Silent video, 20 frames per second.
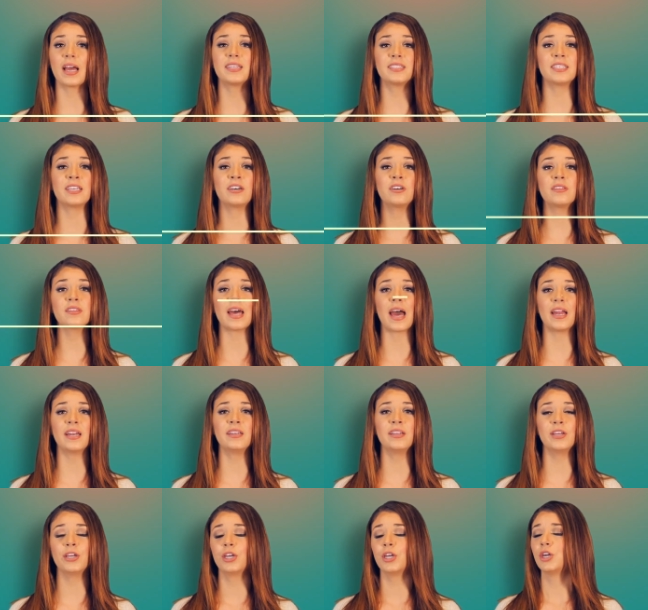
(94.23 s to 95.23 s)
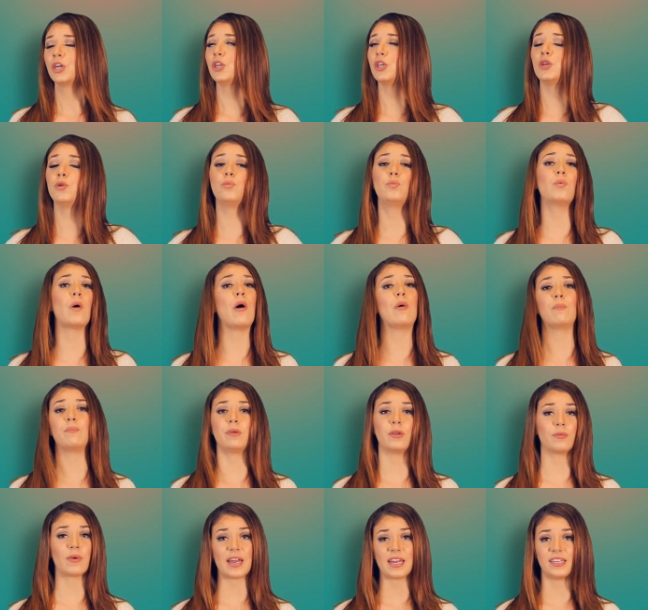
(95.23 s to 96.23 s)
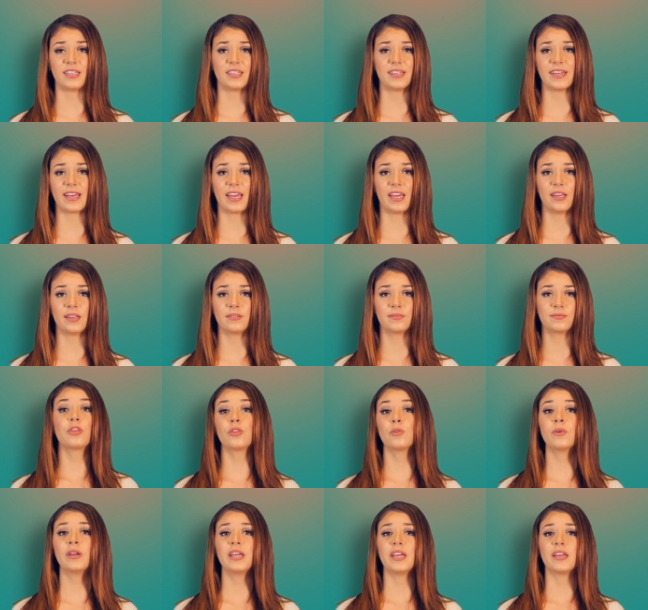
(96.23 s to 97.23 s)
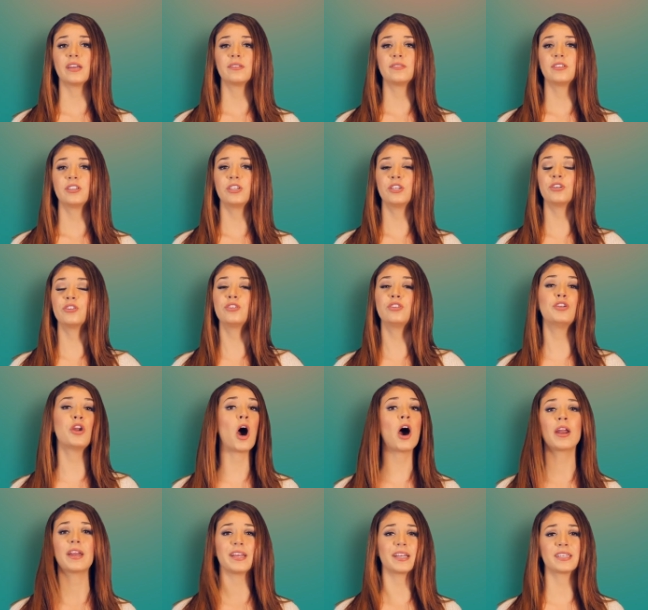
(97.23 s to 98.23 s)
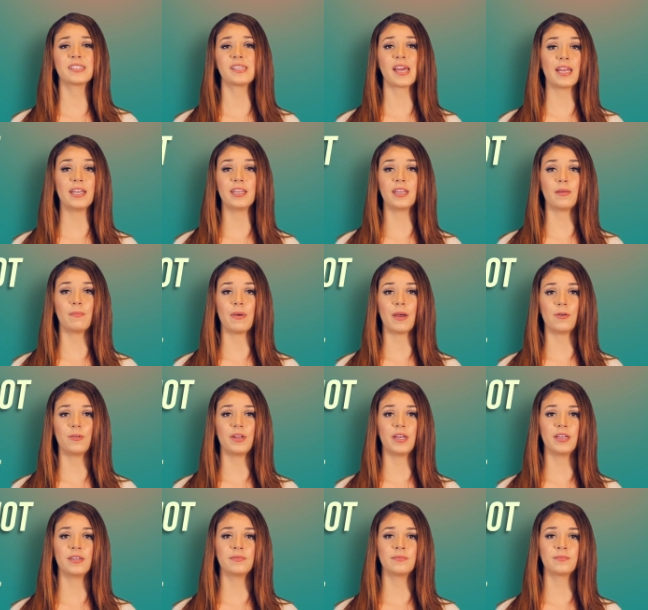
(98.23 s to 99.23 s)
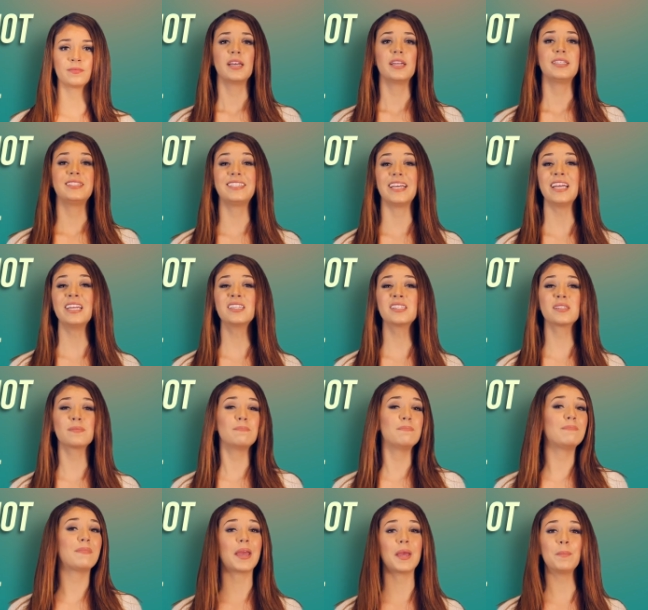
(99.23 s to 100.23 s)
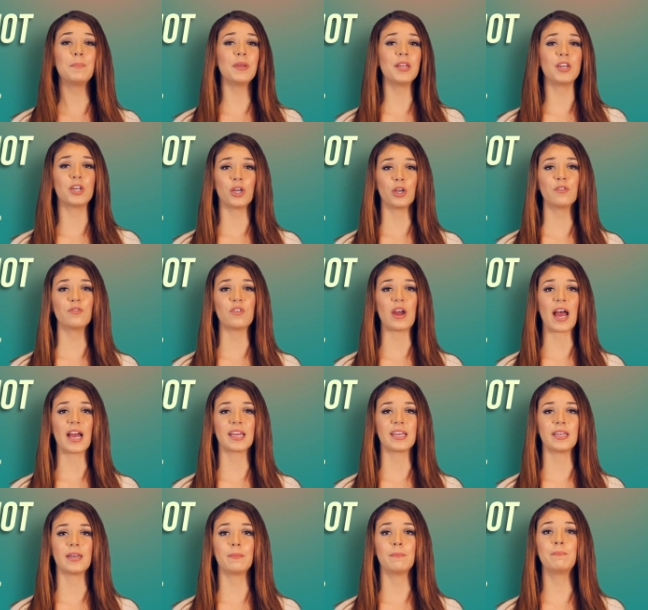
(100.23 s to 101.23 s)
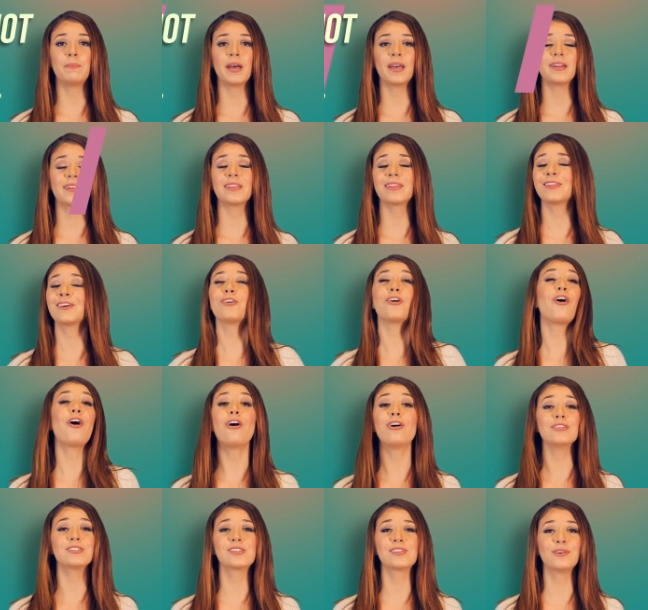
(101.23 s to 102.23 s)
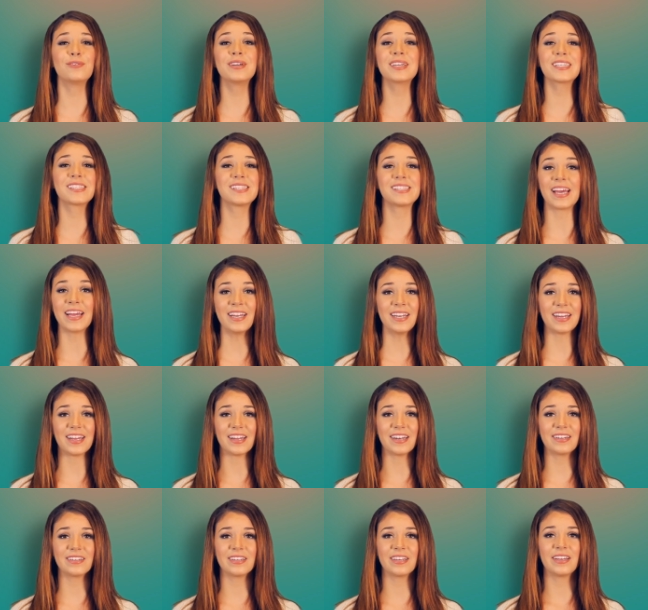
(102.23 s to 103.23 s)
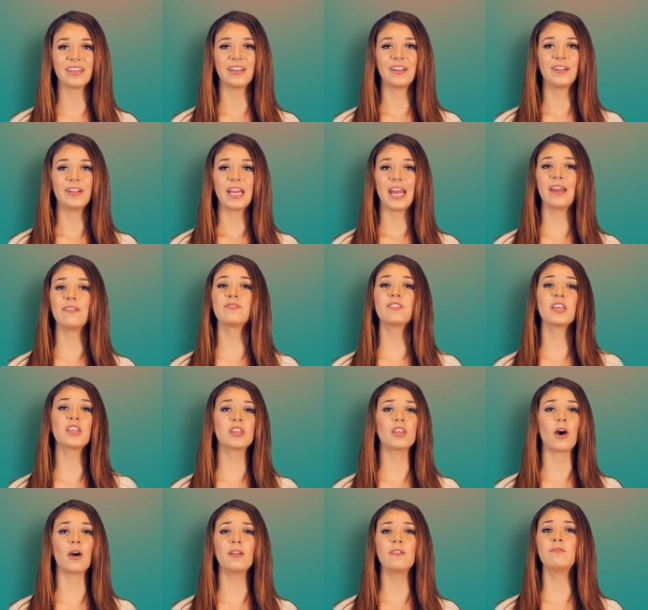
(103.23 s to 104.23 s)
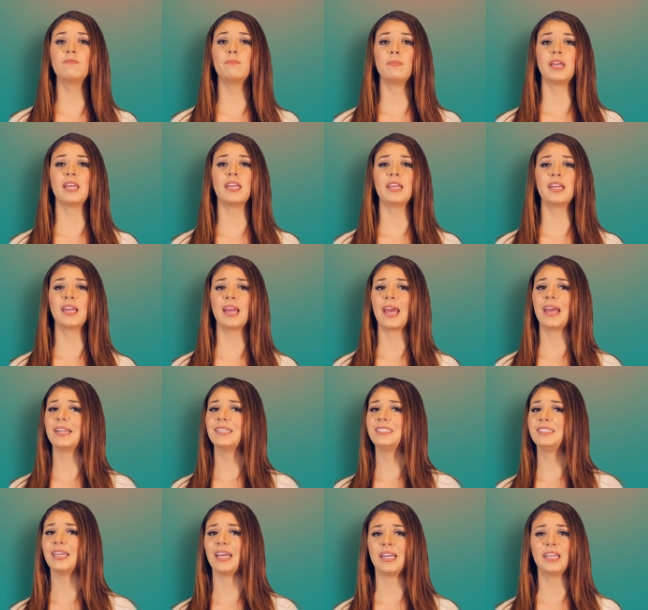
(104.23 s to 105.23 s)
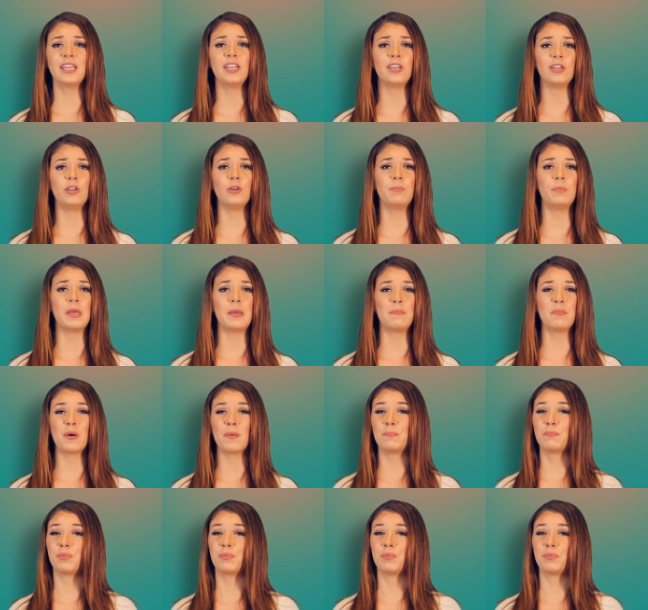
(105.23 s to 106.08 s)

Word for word: Until then, you won't be ready to date. Three, you're not excited about it. Dates may be nerve-wracking, but they're also exciting. If the thought of meeting and dating new people